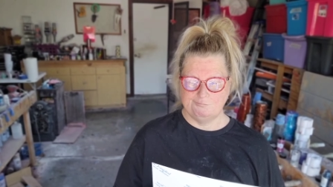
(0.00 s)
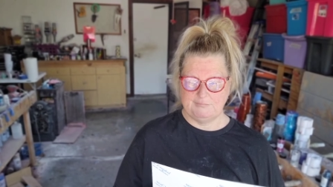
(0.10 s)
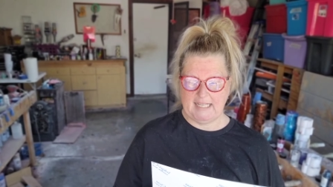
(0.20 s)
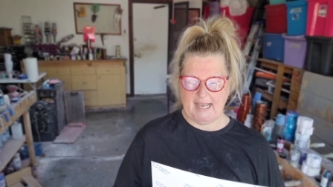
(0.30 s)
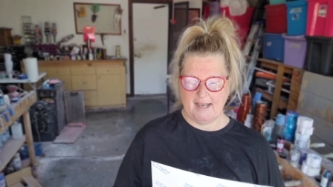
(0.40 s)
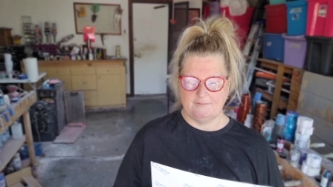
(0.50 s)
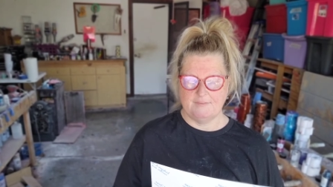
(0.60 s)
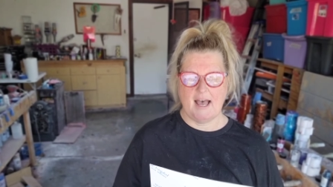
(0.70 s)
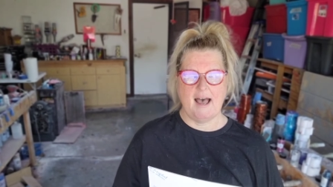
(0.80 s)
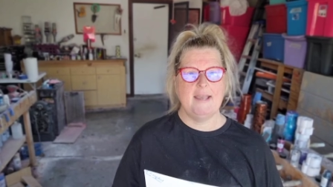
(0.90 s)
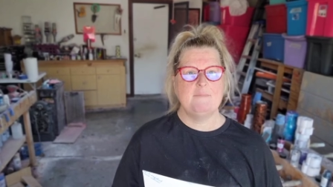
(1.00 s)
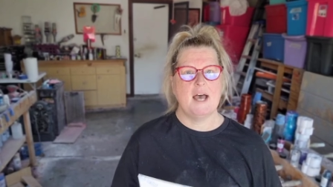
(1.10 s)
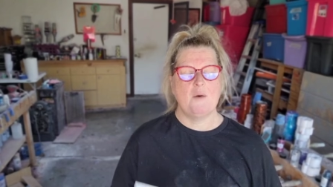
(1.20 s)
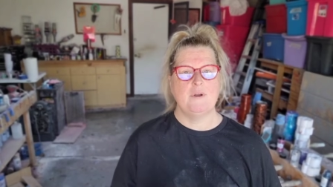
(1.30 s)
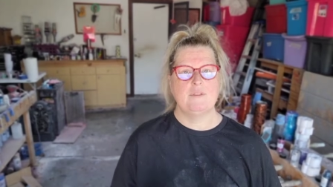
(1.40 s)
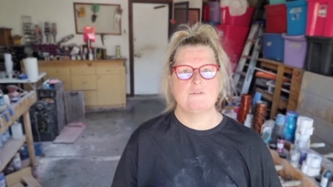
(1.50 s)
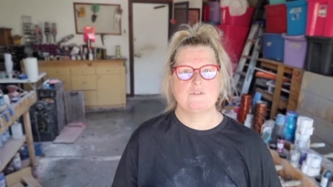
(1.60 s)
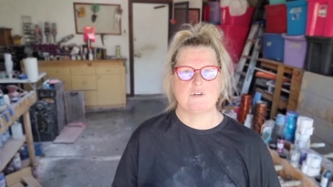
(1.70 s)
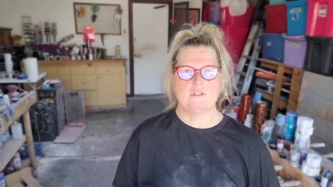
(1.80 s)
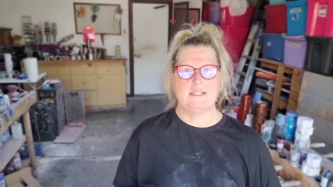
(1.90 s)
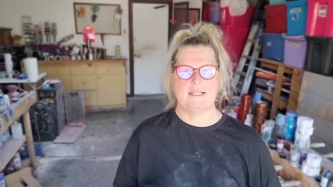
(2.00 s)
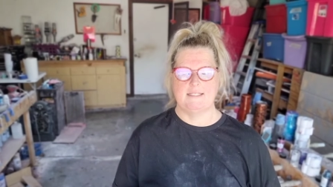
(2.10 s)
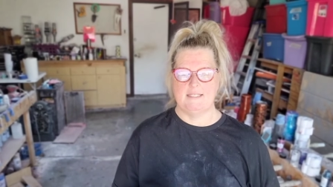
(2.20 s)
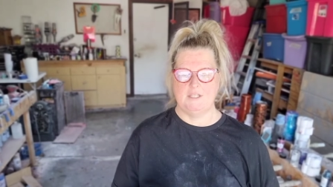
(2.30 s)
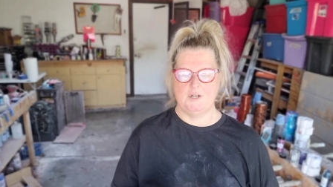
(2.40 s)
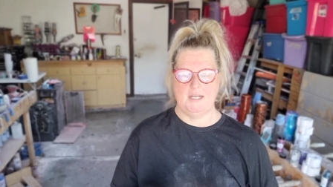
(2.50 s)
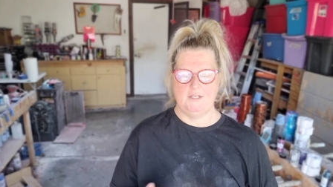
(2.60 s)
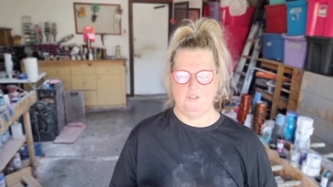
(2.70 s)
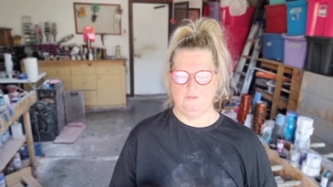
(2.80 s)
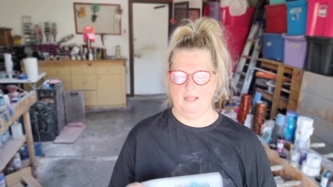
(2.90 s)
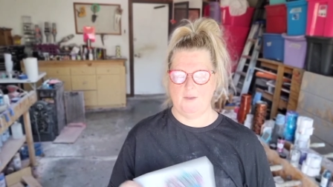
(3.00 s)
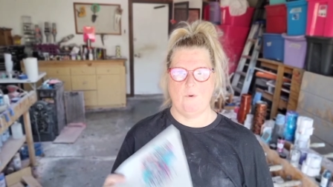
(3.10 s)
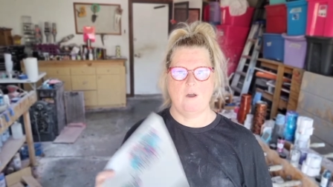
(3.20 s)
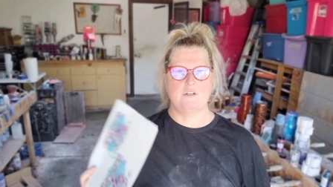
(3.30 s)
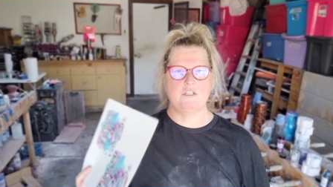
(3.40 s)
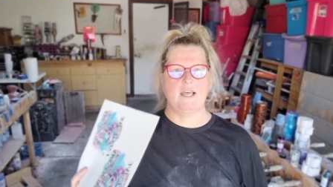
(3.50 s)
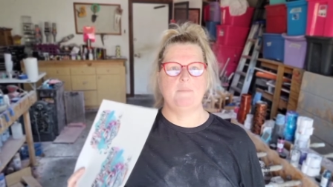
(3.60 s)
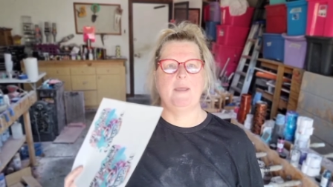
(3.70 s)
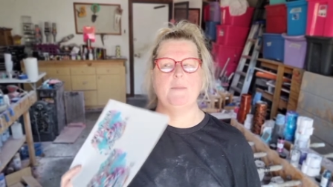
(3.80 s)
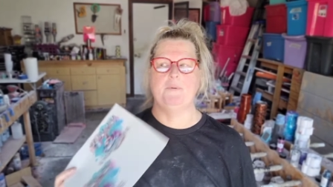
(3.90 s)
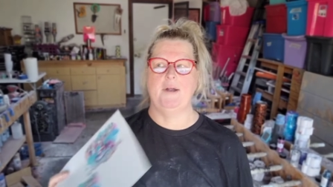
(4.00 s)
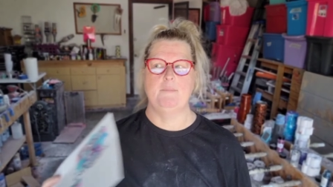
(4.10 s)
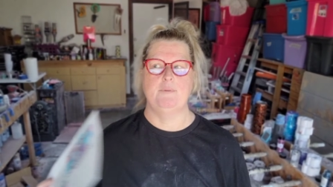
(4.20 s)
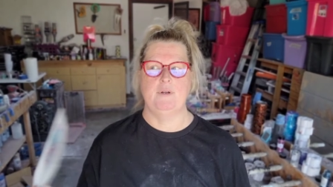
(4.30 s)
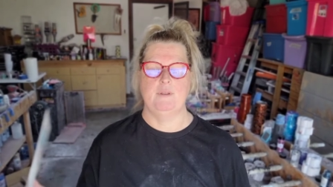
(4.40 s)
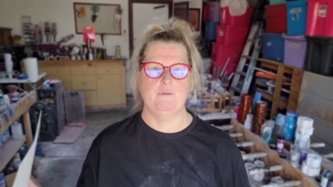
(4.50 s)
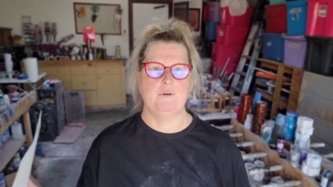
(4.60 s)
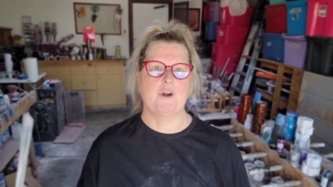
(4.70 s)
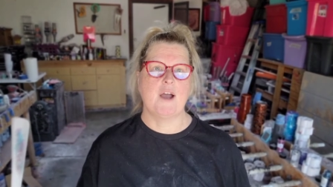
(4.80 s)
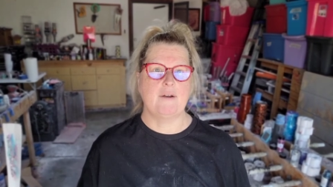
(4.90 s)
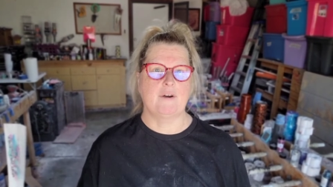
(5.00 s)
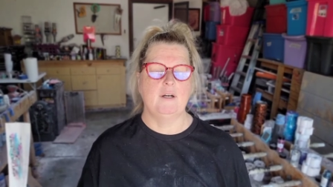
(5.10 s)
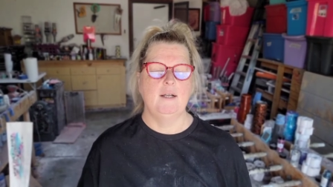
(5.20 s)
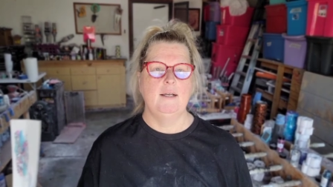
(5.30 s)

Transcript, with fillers: yeah, I am not one of those girls that can sit there and do like water slide paper and put it through her cutter.